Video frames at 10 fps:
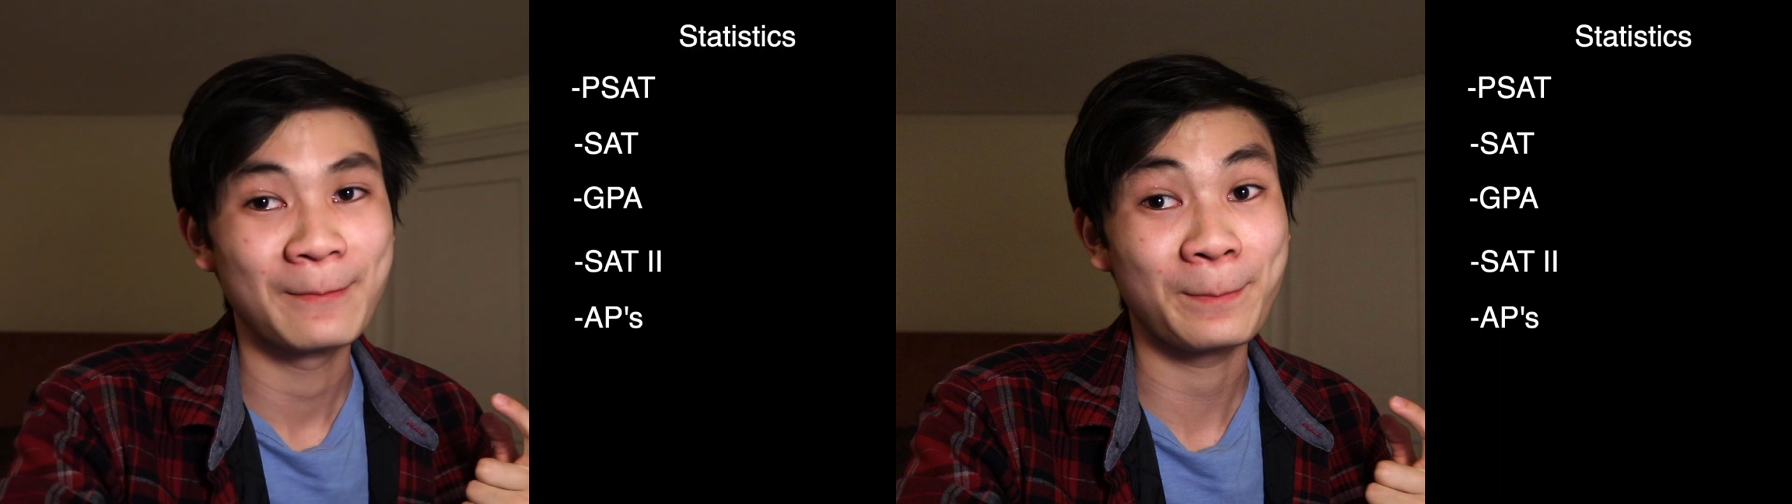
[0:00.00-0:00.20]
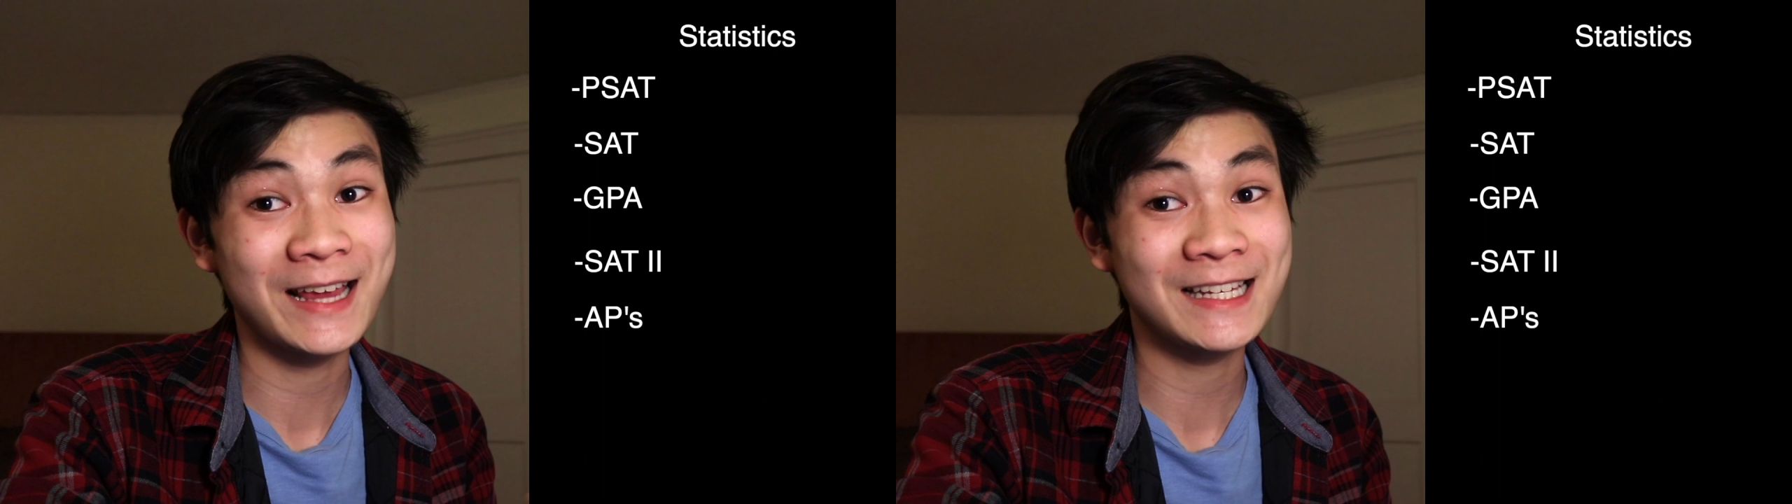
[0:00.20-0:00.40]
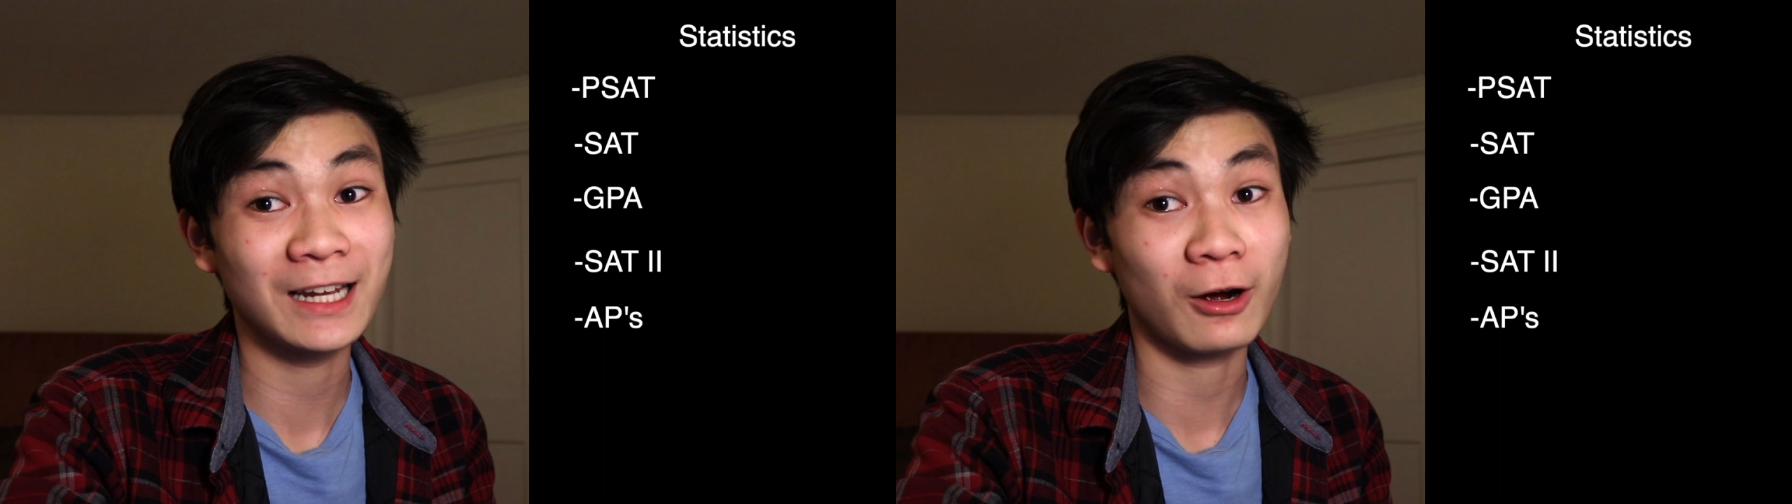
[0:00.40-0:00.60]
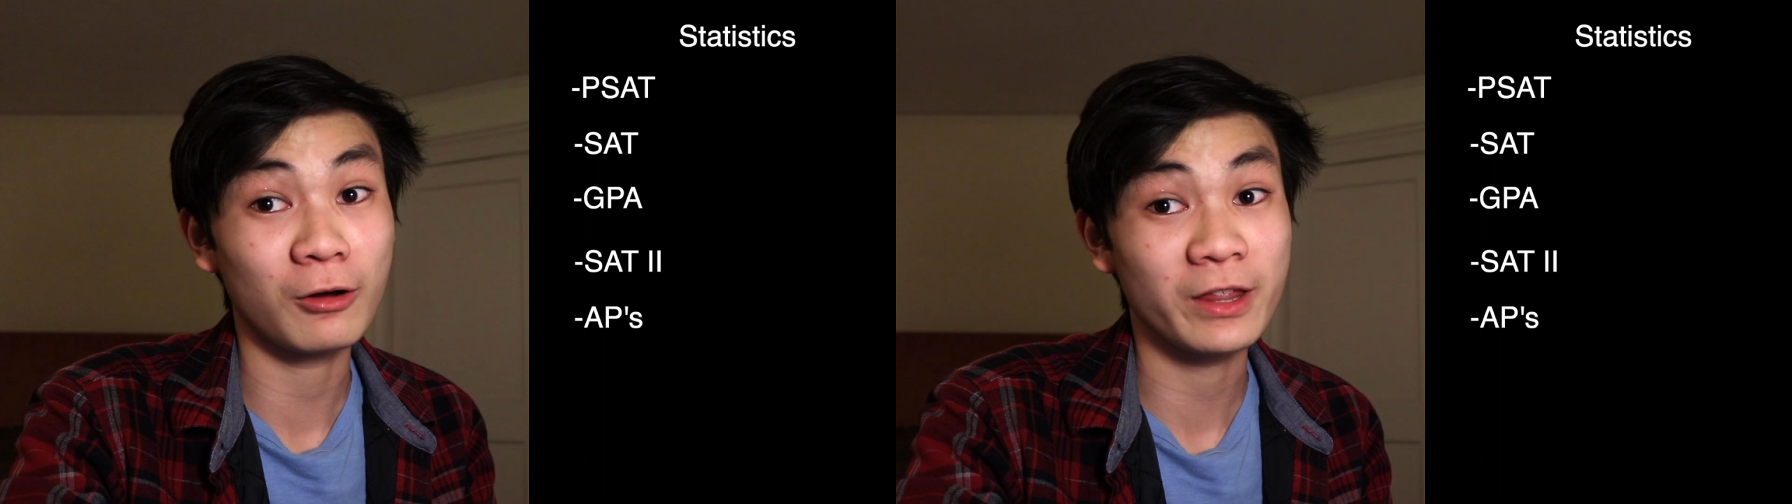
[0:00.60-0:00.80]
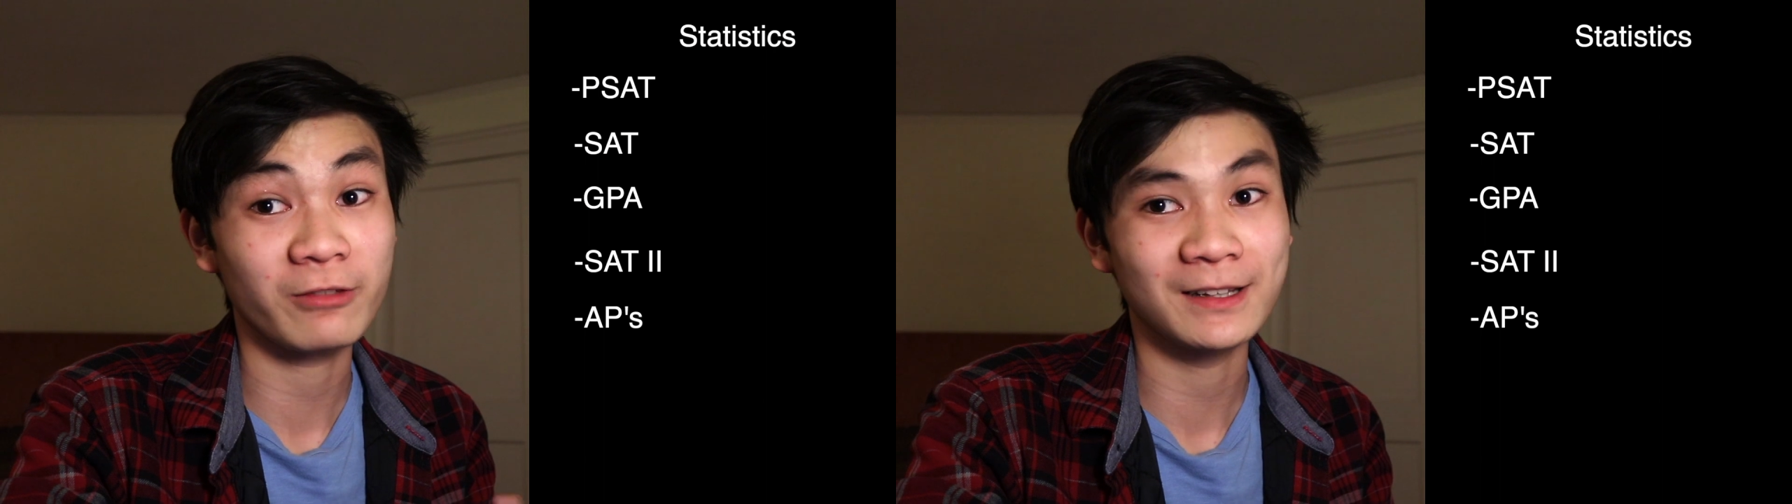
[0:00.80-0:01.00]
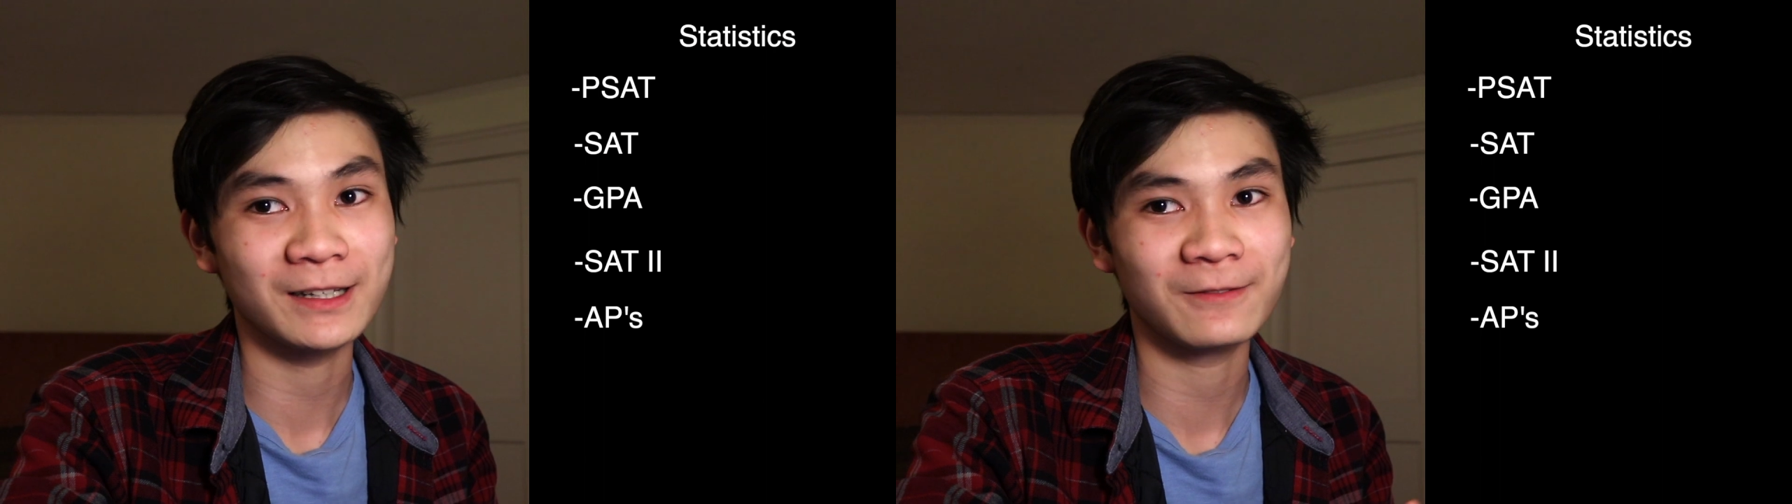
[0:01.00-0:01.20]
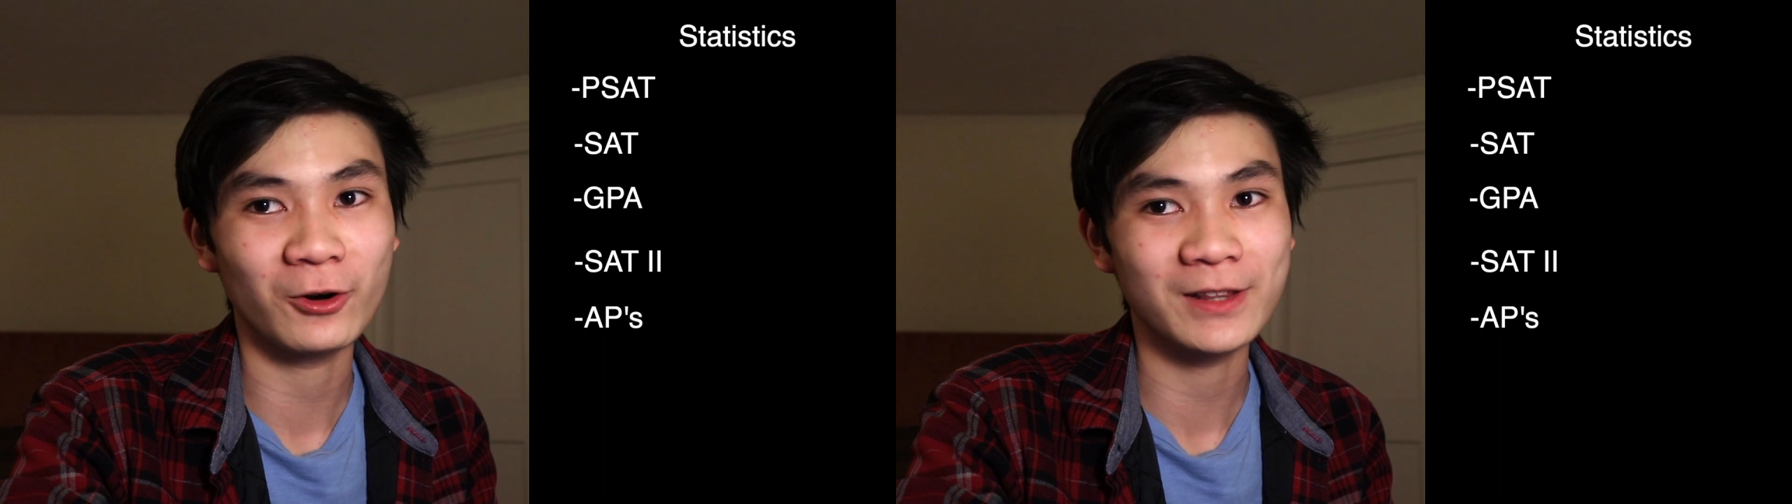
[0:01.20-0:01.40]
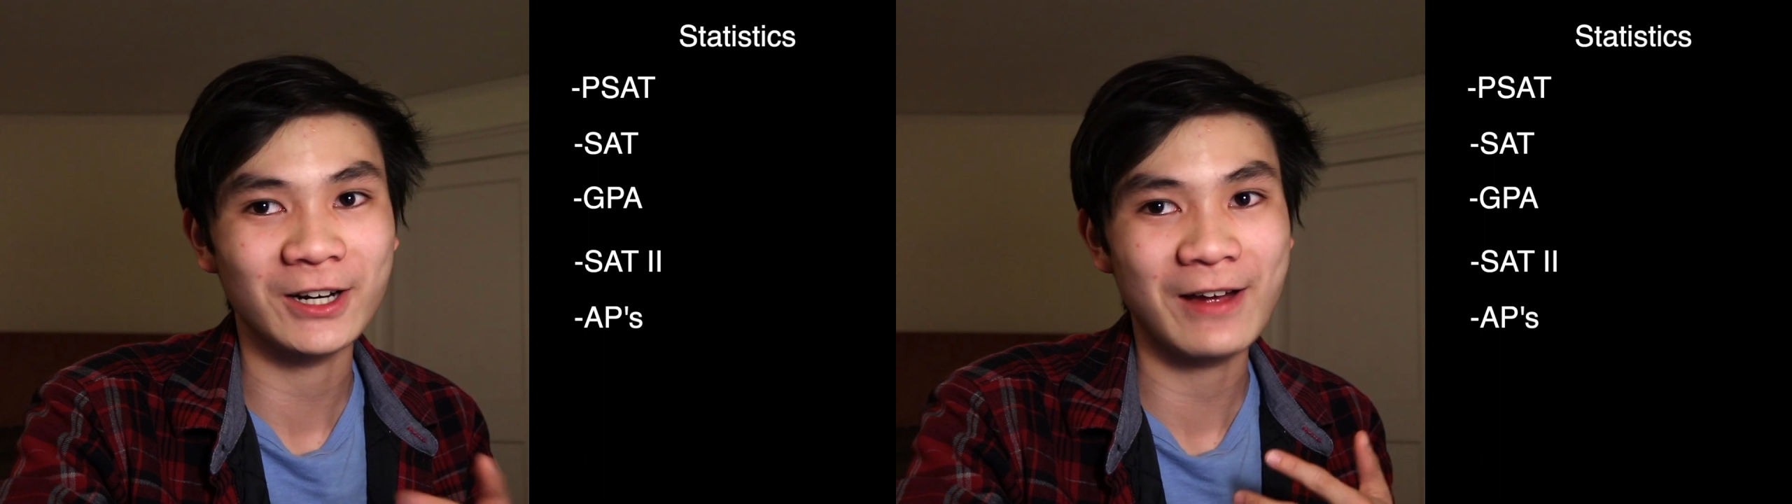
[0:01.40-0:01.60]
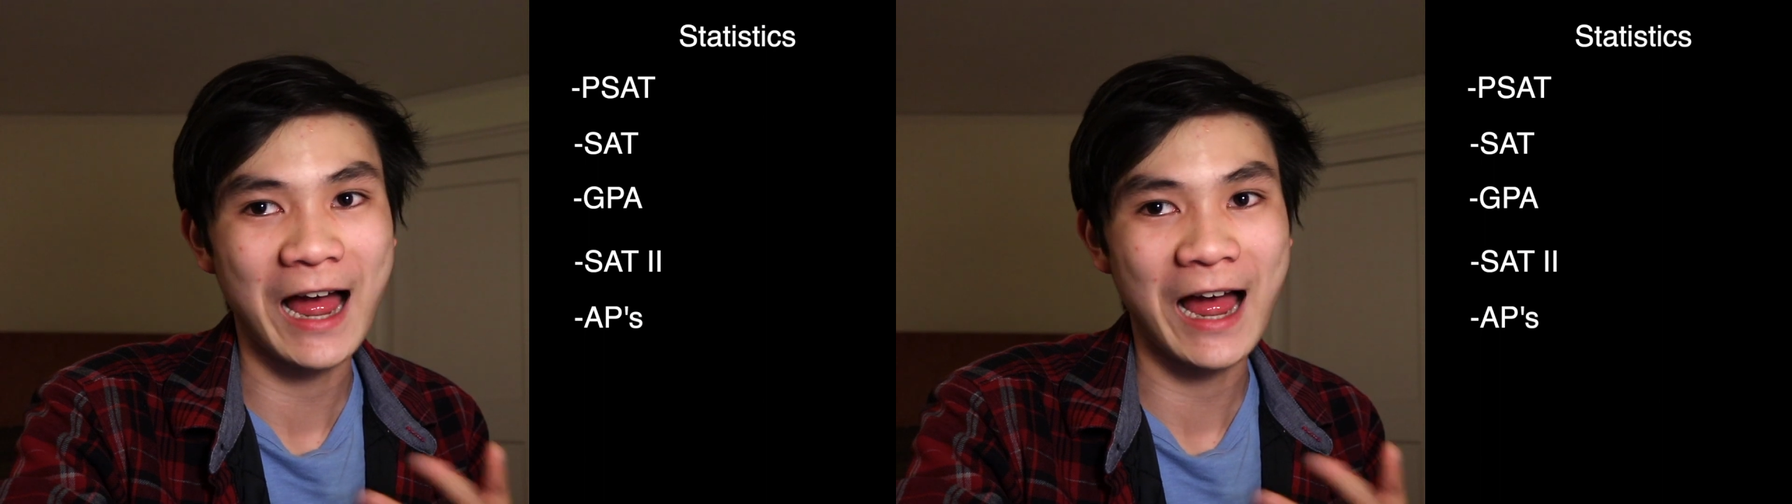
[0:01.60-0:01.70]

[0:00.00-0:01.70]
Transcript: basically all the 4-letter